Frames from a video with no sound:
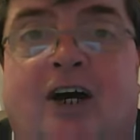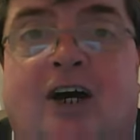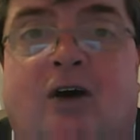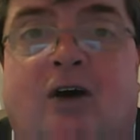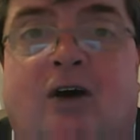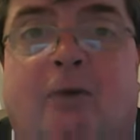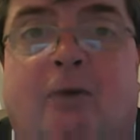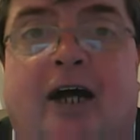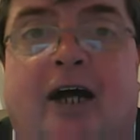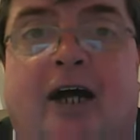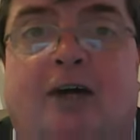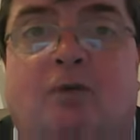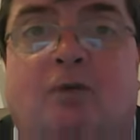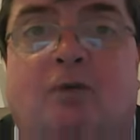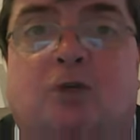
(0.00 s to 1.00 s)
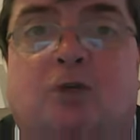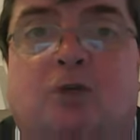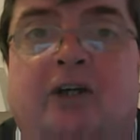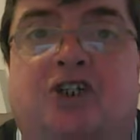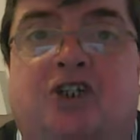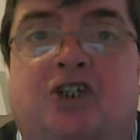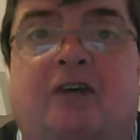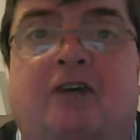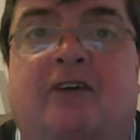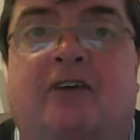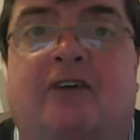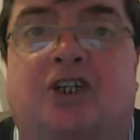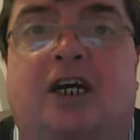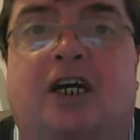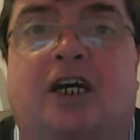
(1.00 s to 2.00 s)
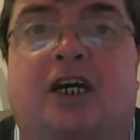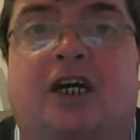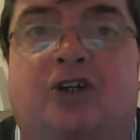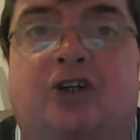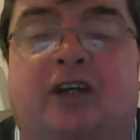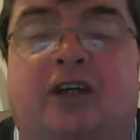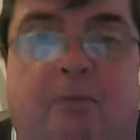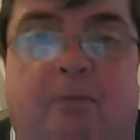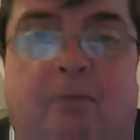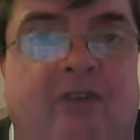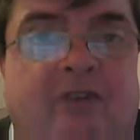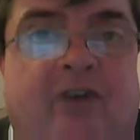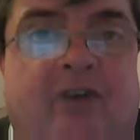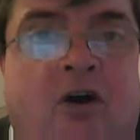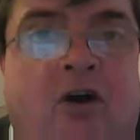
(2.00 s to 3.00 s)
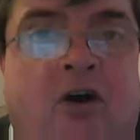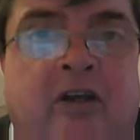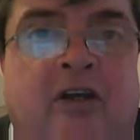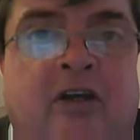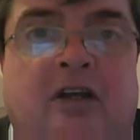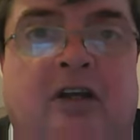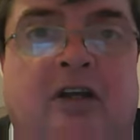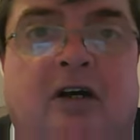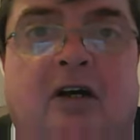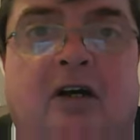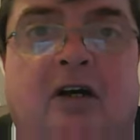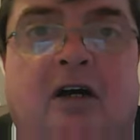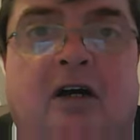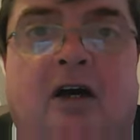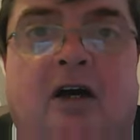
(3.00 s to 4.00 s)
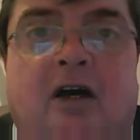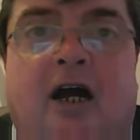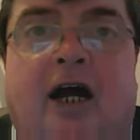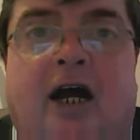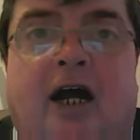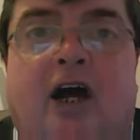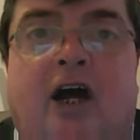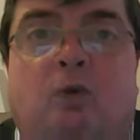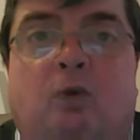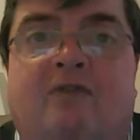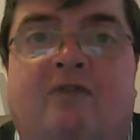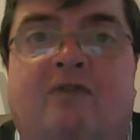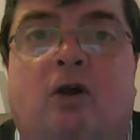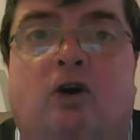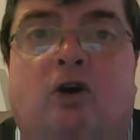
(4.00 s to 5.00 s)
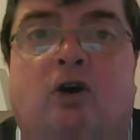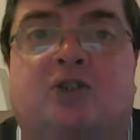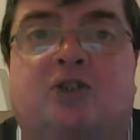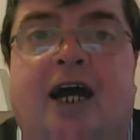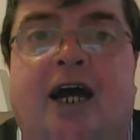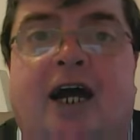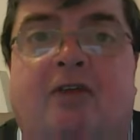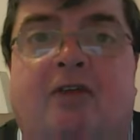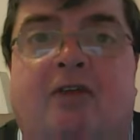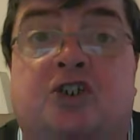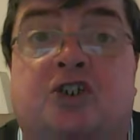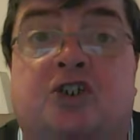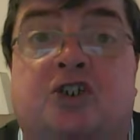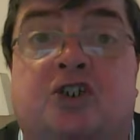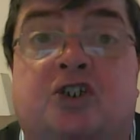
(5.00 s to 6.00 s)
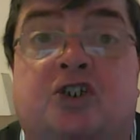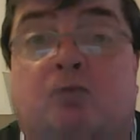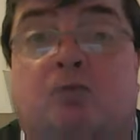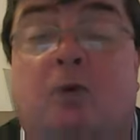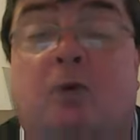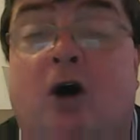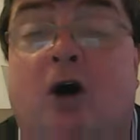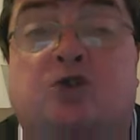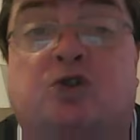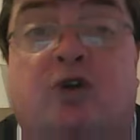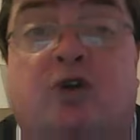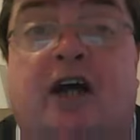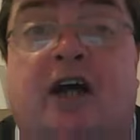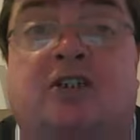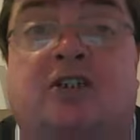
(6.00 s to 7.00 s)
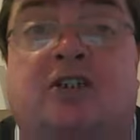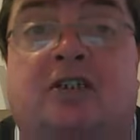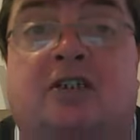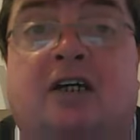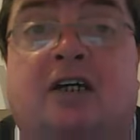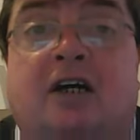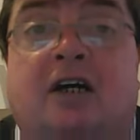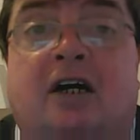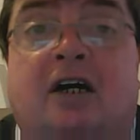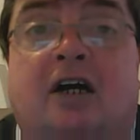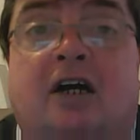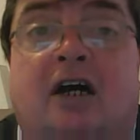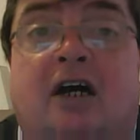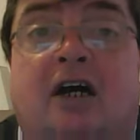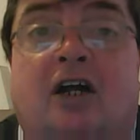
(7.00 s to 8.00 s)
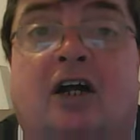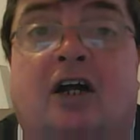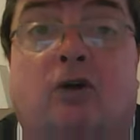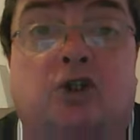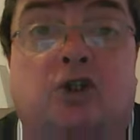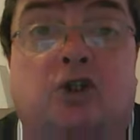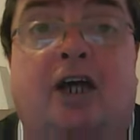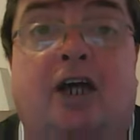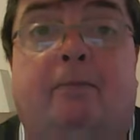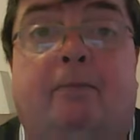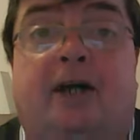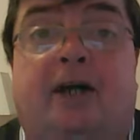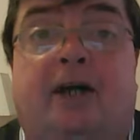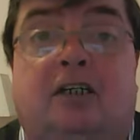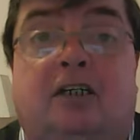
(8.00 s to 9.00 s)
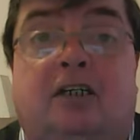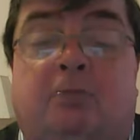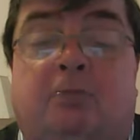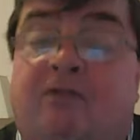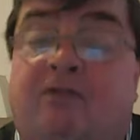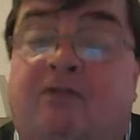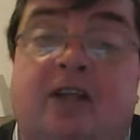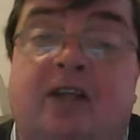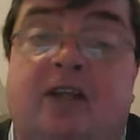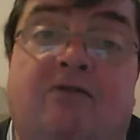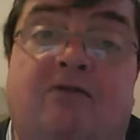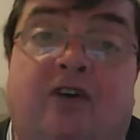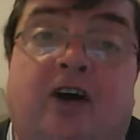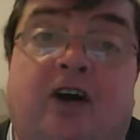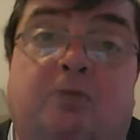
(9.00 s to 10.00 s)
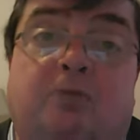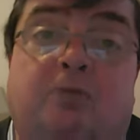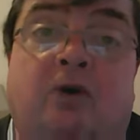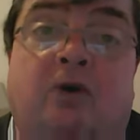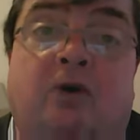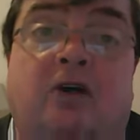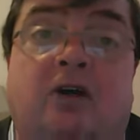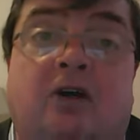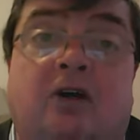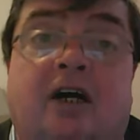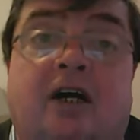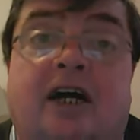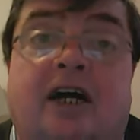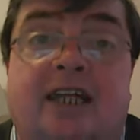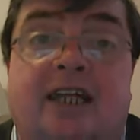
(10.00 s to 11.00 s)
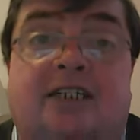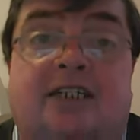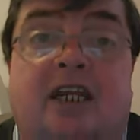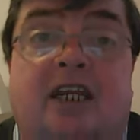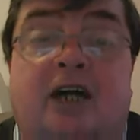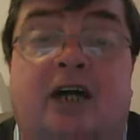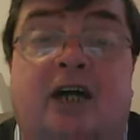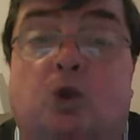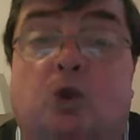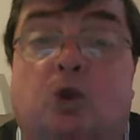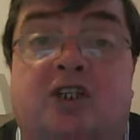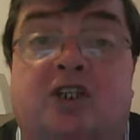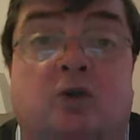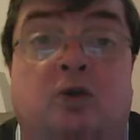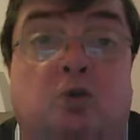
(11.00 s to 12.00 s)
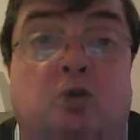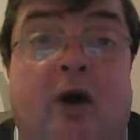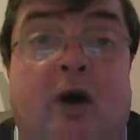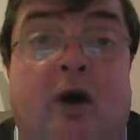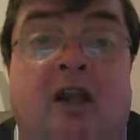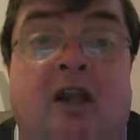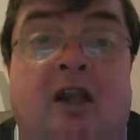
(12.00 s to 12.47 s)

But I think what's been achieved this year should never be forgotten. And how we've all come together as strangers, we're all strangers. Not just the ambassadors, but friends on Facebook, internet, Twitter as well.